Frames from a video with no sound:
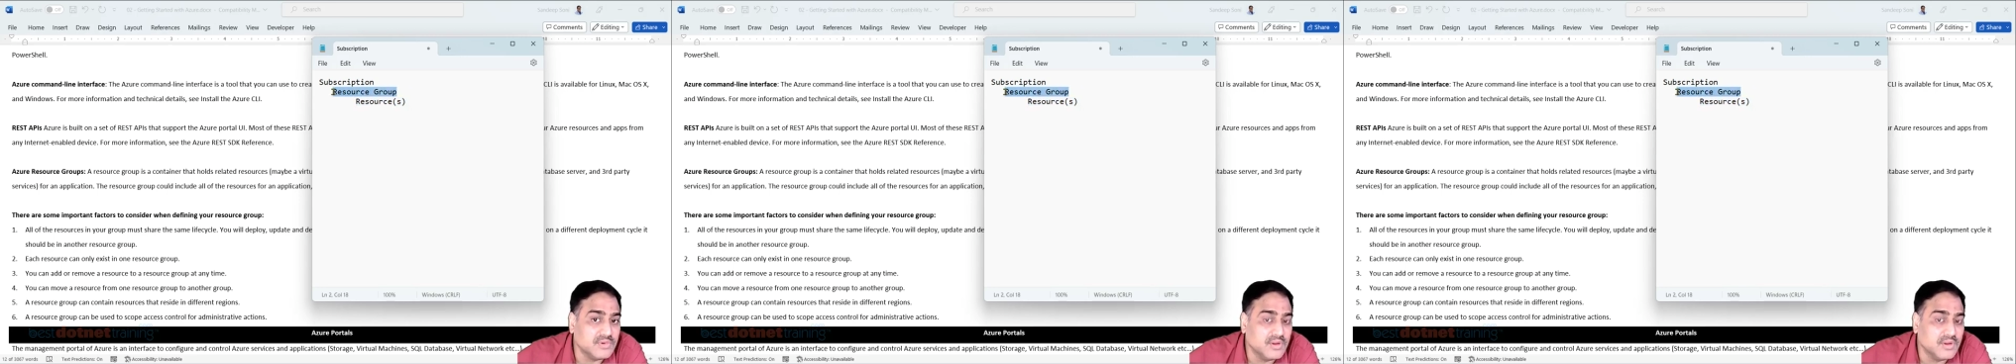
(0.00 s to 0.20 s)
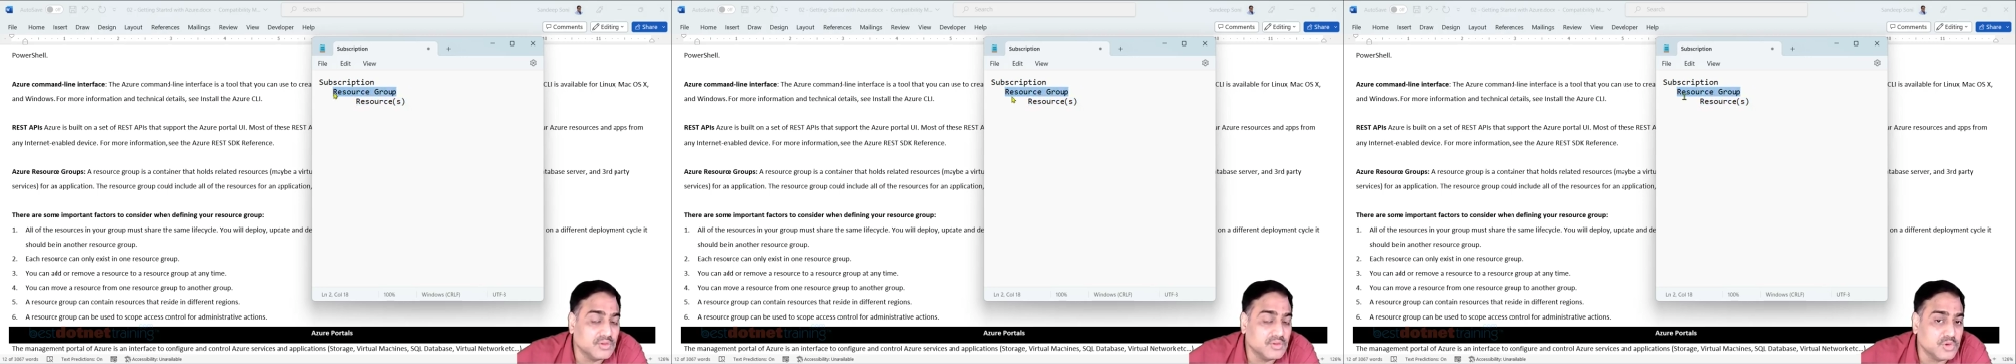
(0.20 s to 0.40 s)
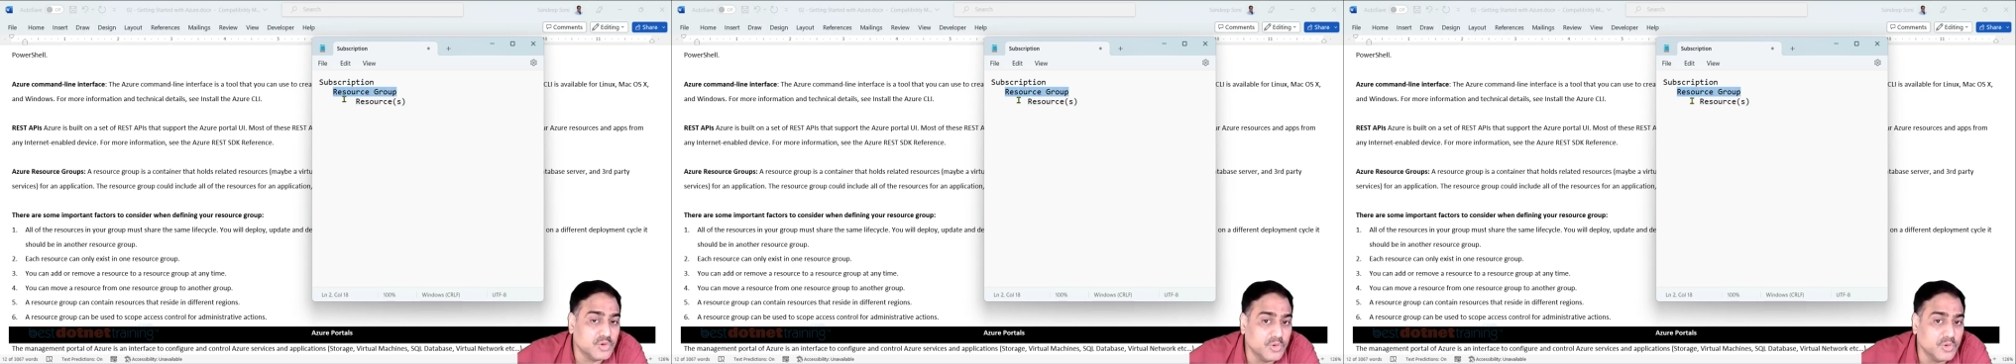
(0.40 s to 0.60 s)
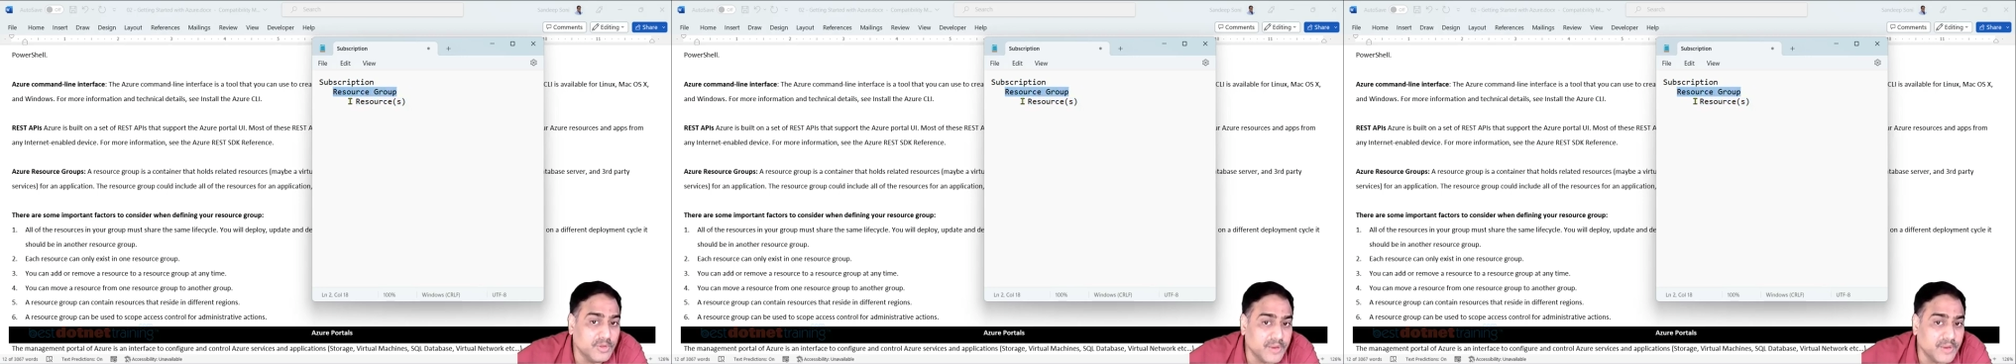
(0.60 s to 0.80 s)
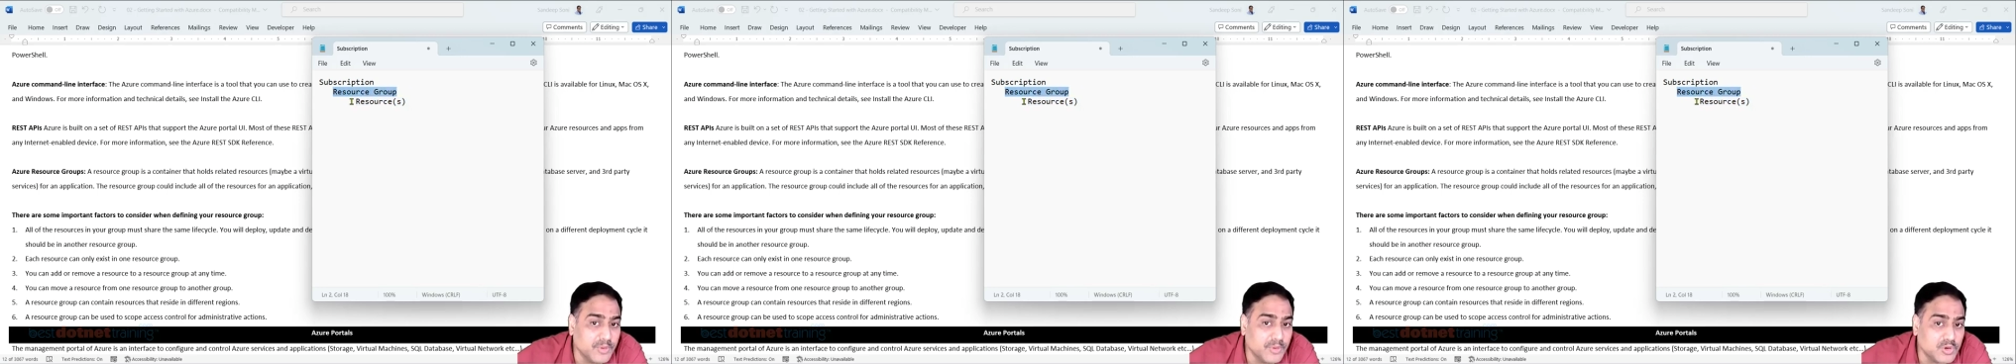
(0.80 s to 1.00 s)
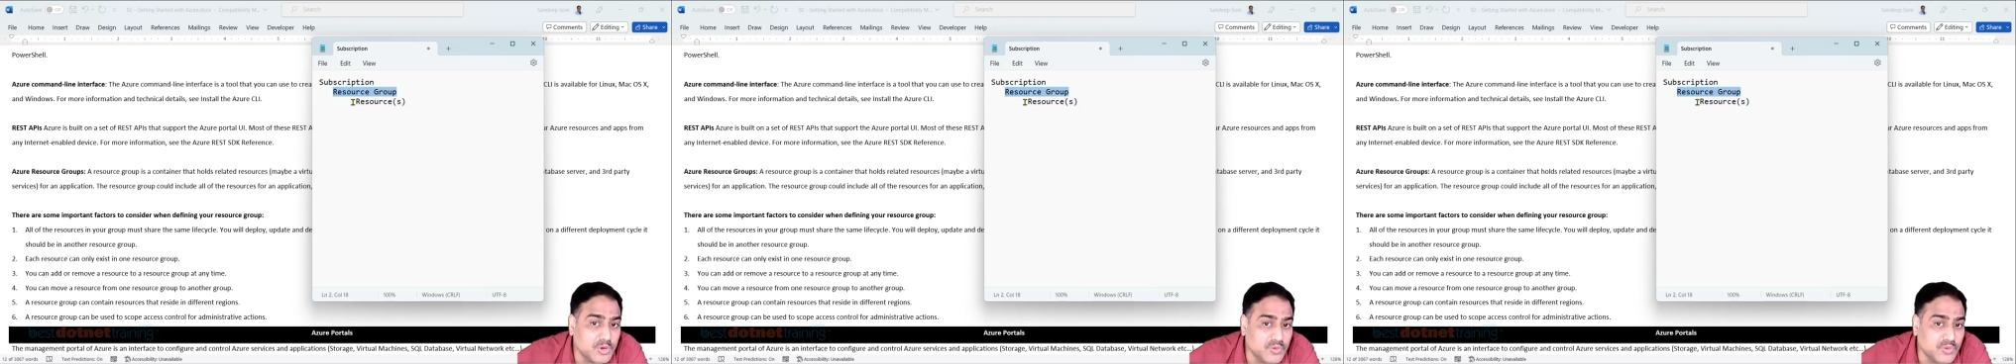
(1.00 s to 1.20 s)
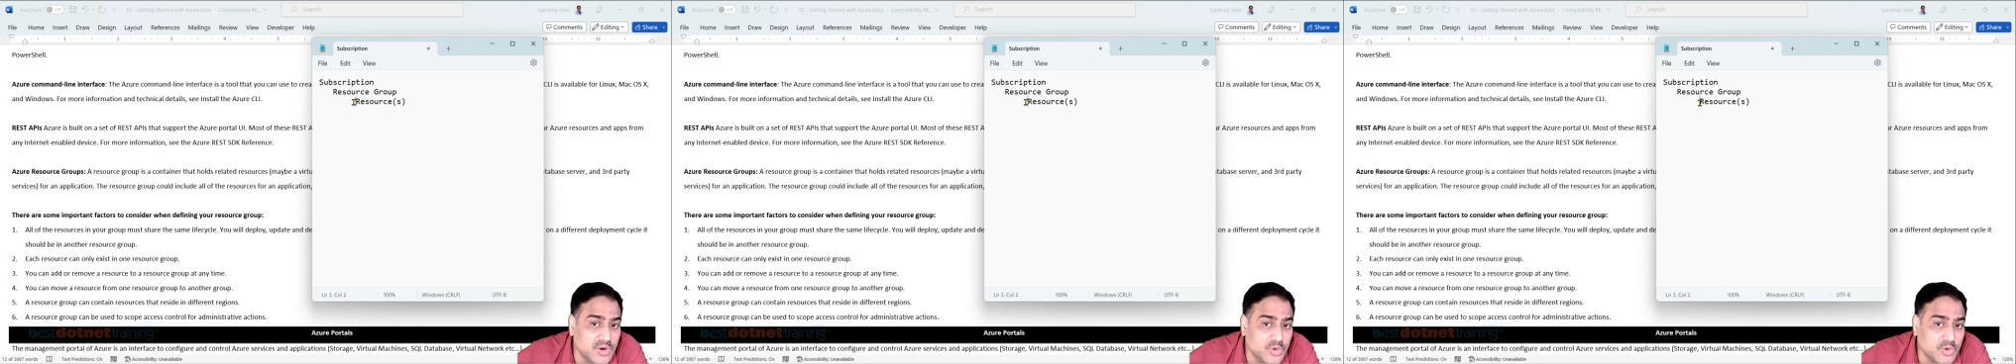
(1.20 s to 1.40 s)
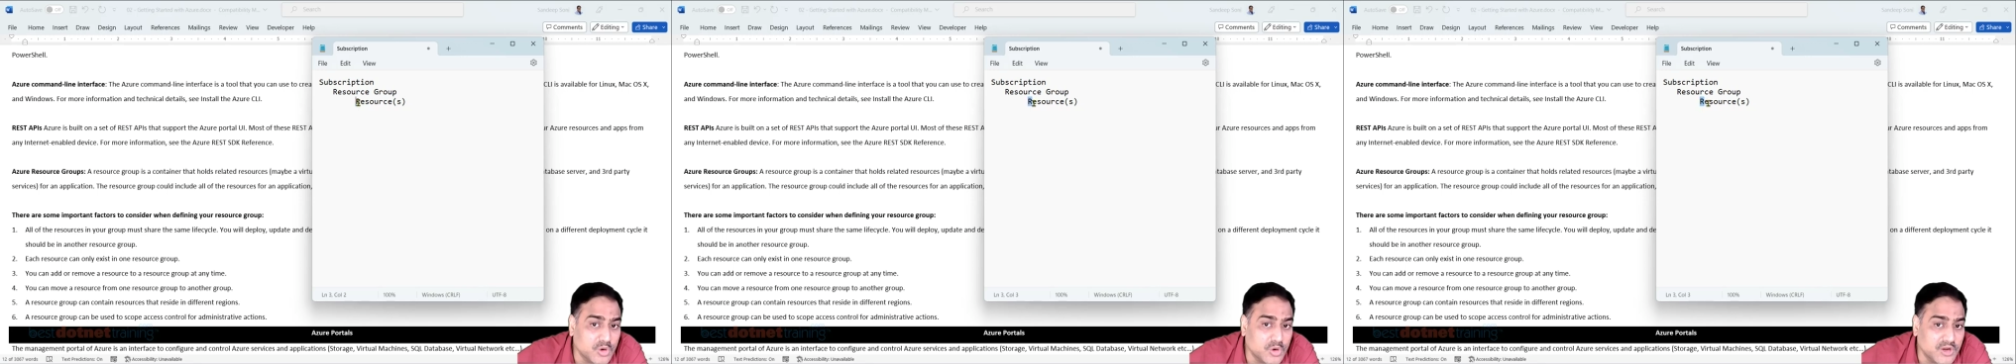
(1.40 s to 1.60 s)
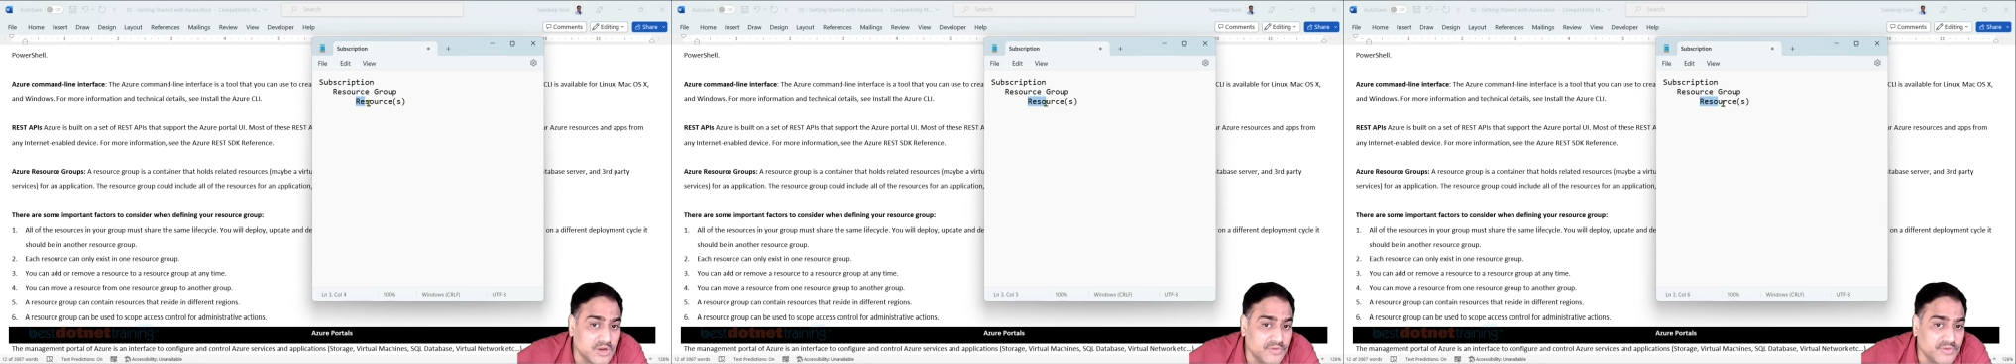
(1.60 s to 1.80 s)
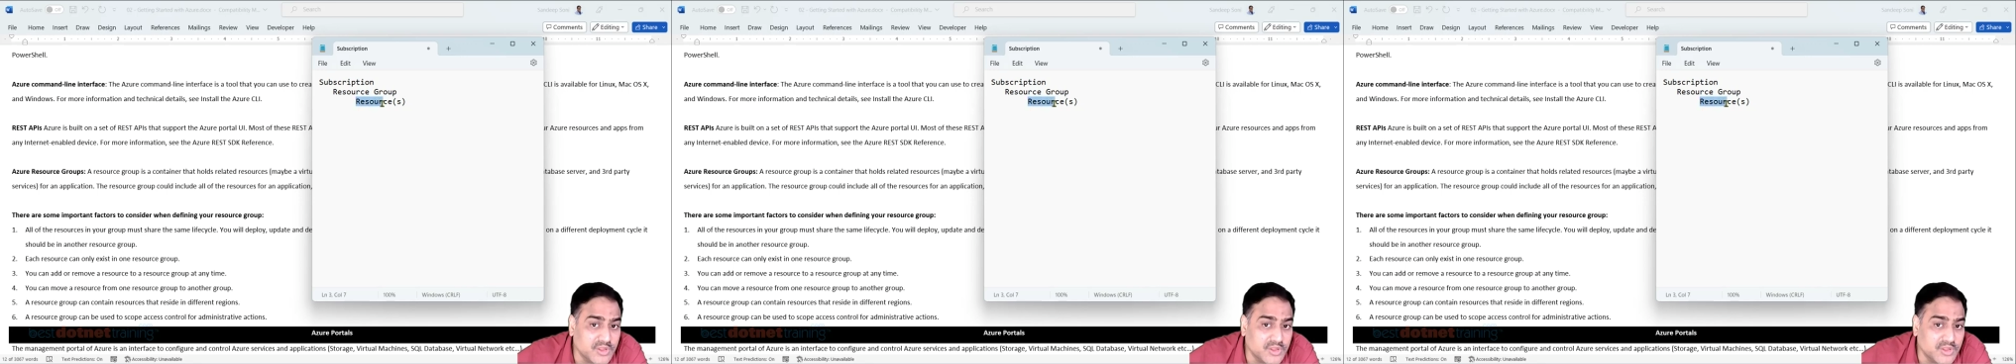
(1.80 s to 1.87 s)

So you will be able to work only with